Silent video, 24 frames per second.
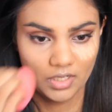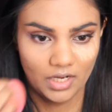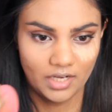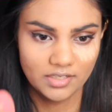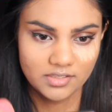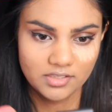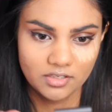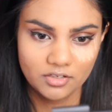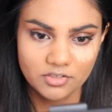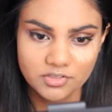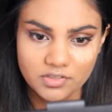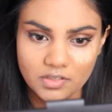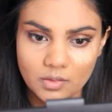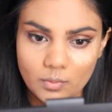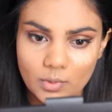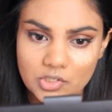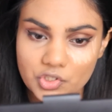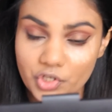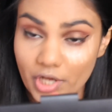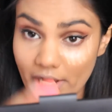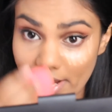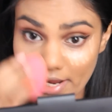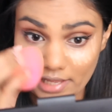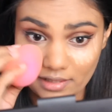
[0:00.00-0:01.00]
I seriously
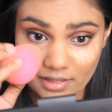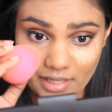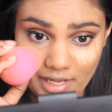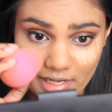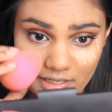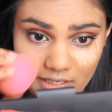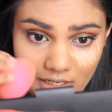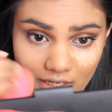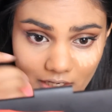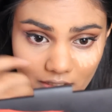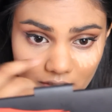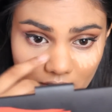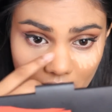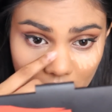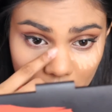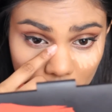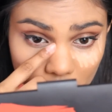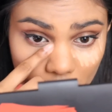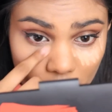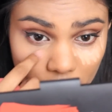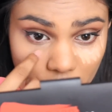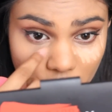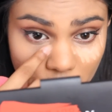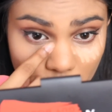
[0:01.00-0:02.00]
wish highlighting and
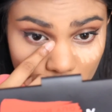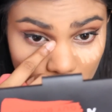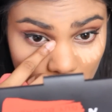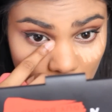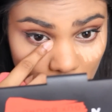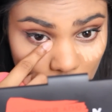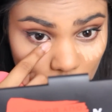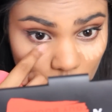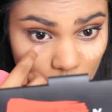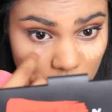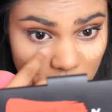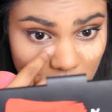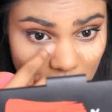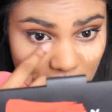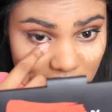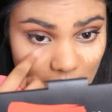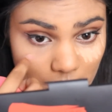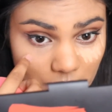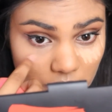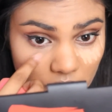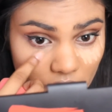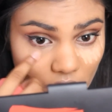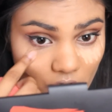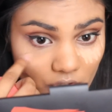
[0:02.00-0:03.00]
contouring was
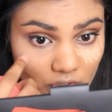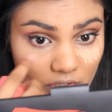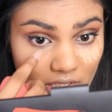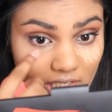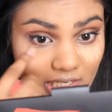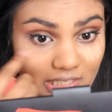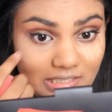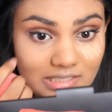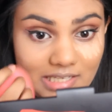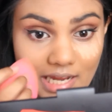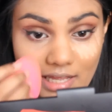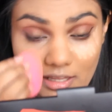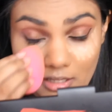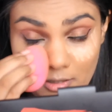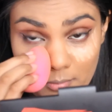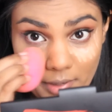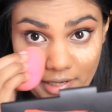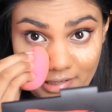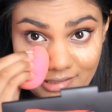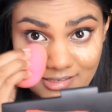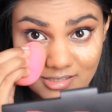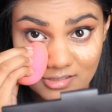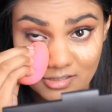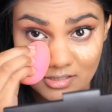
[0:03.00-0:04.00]
accepted on like a daily
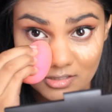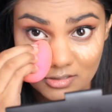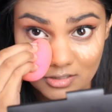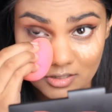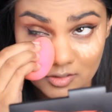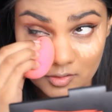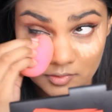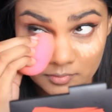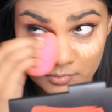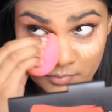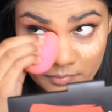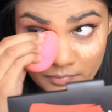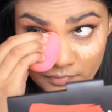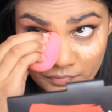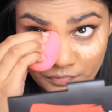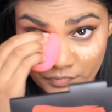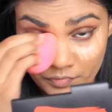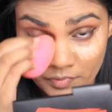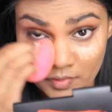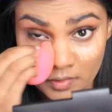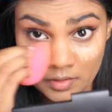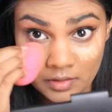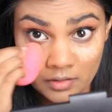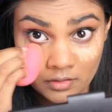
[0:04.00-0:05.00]
basis.
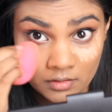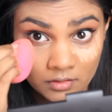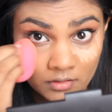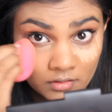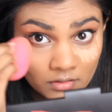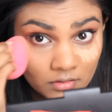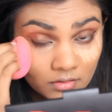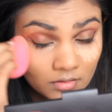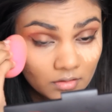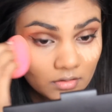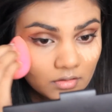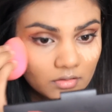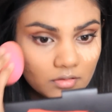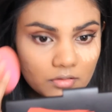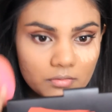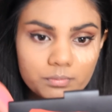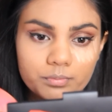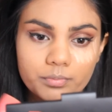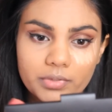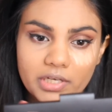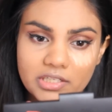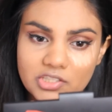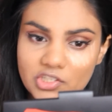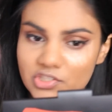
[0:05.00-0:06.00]

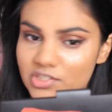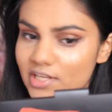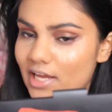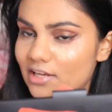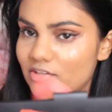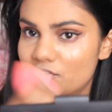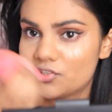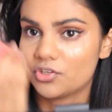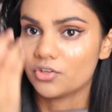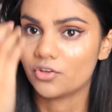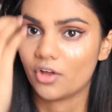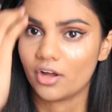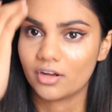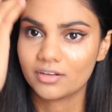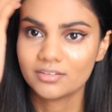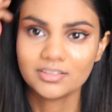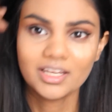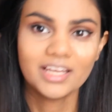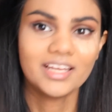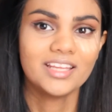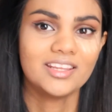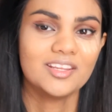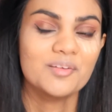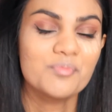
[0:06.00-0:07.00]
But it just takes too long
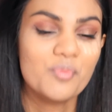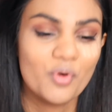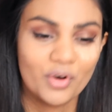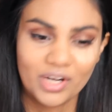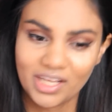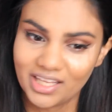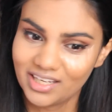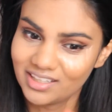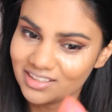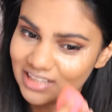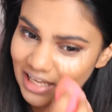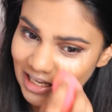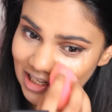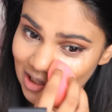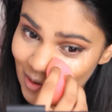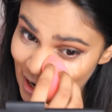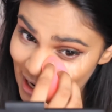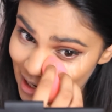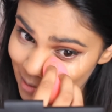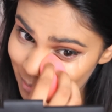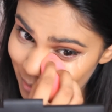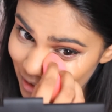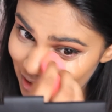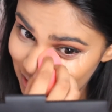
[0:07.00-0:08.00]
in the morning
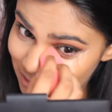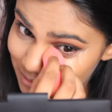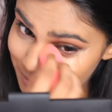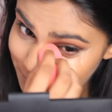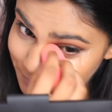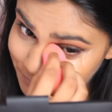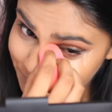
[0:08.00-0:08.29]
anyway, but